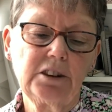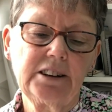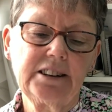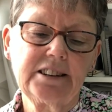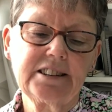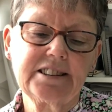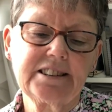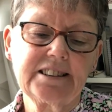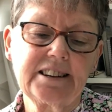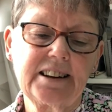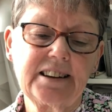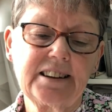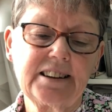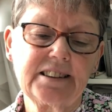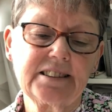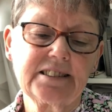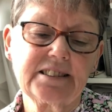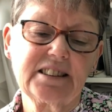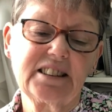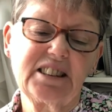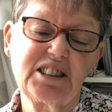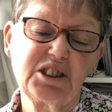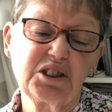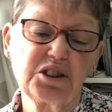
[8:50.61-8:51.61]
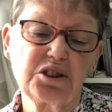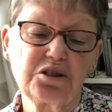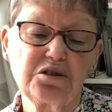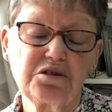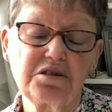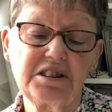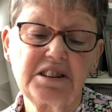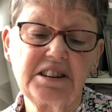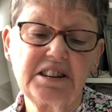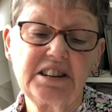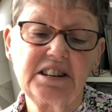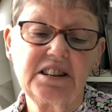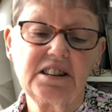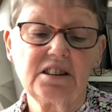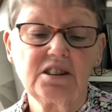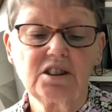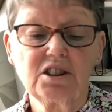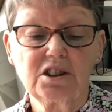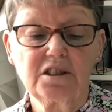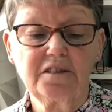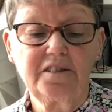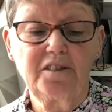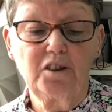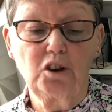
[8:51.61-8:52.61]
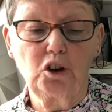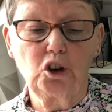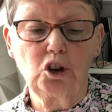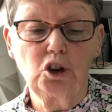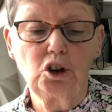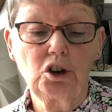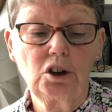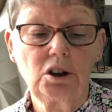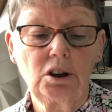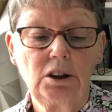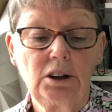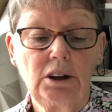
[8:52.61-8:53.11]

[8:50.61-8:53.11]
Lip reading: it says, is 3 to 4.